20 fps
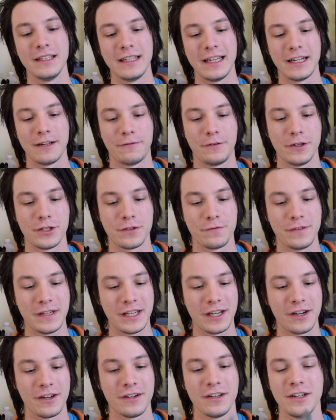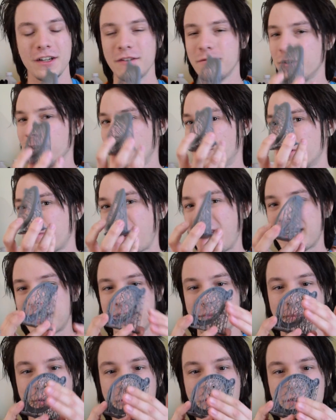in a future video with automatic
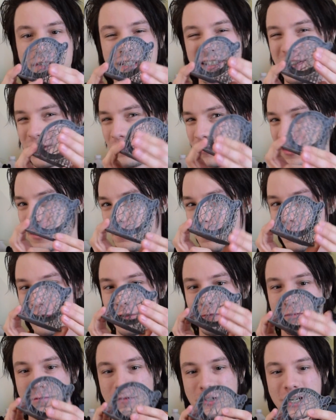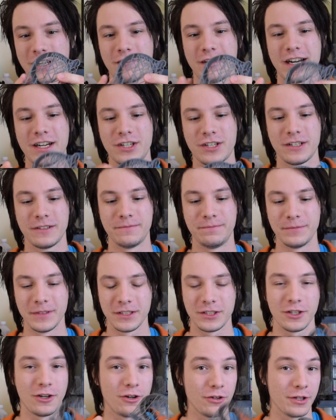supports. This is all support generation
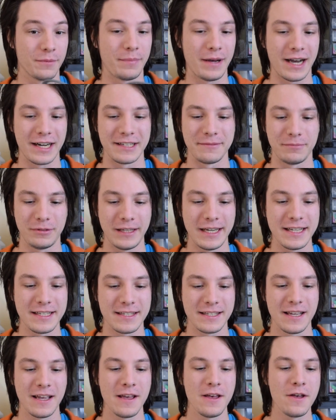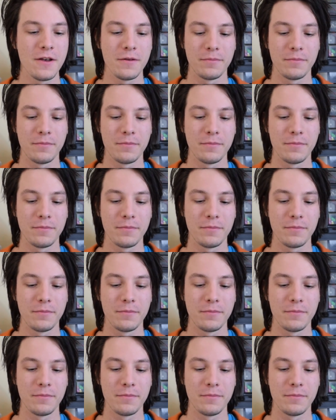to hold the part in place.